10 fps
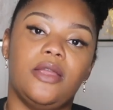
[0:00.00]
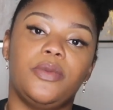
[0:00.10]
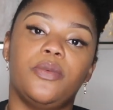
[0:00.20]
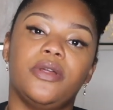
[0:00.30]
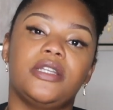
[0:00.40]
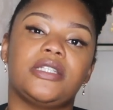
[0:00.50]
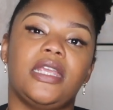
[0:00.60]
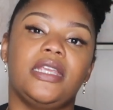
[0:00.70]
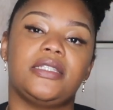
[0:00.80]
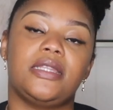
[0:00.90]
and we want to
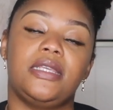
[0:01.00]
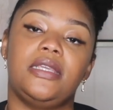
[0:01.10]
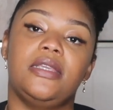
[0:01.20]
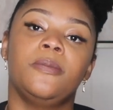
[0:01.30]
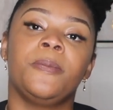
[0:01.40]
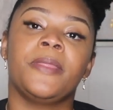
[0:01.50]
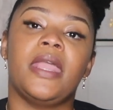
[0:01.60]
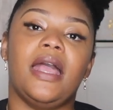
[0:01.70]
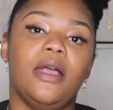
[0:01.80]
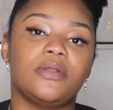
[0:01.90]
change the
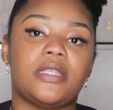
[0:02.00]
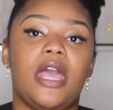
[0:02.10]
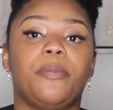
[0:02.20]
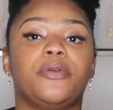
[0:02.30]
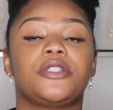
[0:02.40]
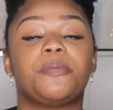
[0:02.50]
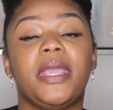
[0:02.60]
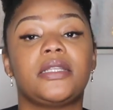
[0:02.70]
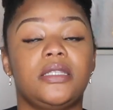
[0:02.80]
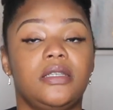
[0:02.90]
outside
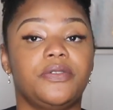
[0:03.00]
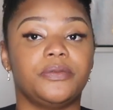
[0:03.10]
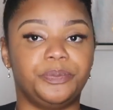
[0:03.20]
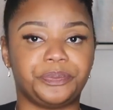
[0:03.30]
perspective